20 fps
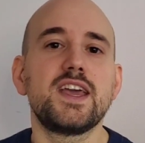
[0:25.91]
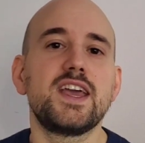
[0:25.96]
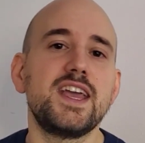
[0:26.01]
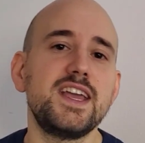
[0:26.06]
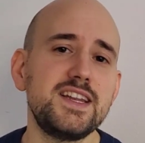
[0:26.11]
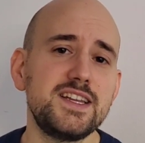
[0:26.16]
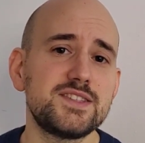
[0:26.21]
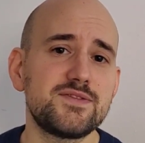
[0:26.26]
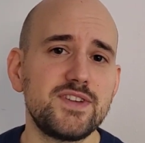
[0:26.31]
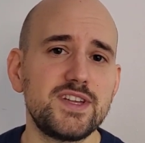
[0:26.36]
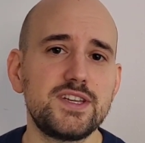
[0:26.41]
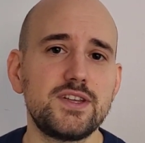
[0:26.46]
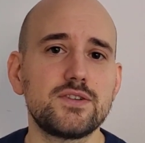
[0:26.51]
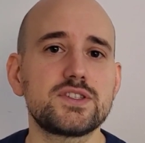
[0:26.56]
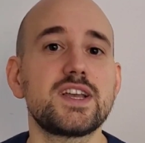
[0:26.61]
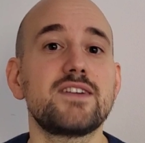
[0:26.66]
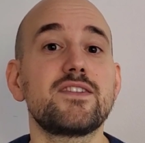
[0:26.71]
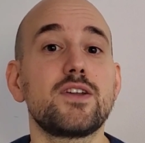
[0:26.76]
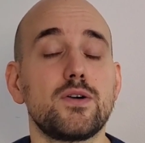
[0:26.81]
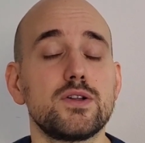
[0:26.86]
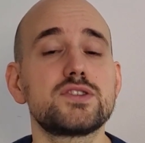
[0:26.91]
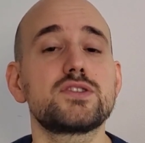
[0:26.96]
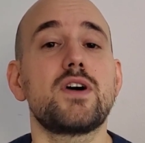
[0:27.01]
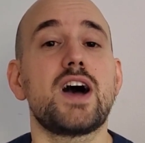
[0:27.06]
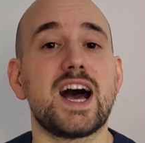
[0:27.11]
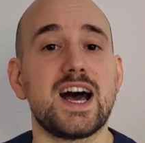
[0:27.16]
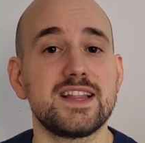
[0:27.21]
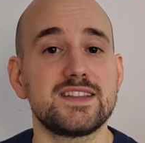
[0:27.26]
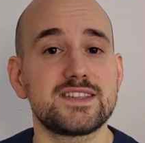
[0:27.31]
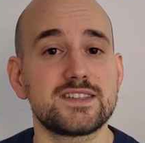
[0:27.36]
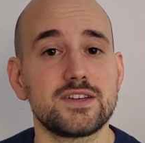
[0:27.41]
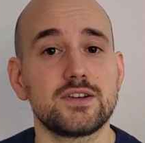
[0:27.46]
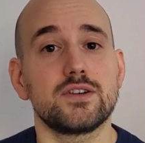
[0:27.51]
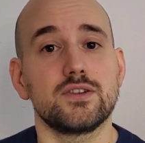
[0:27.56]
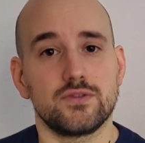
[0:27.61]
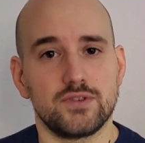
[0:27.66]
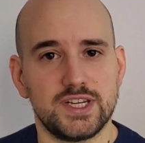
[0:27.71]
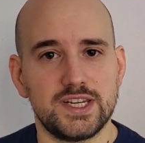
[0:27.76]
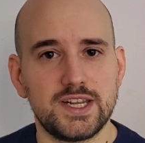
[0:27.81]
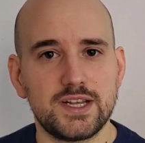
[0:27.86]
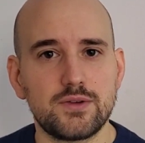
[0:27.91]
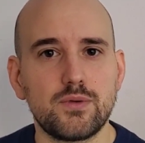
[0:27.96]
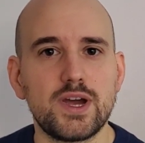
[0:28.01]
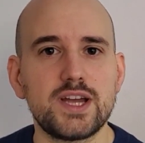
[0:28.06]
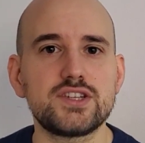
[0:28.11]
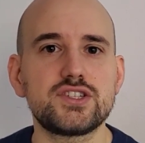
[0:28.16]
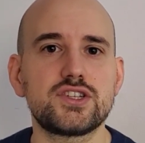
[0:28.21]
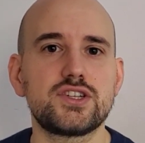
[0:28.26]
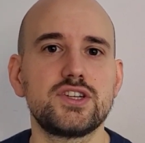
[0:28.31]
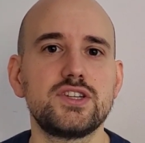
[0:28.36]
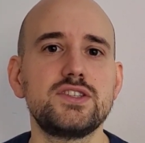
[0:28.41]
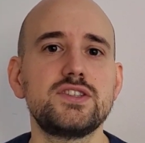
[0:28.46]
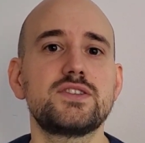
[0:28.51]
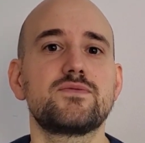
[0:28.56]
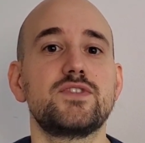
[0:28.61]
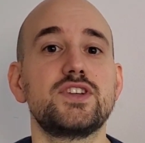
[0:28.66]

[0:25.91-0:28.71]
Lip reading: In these videos, I will also answer reading questions,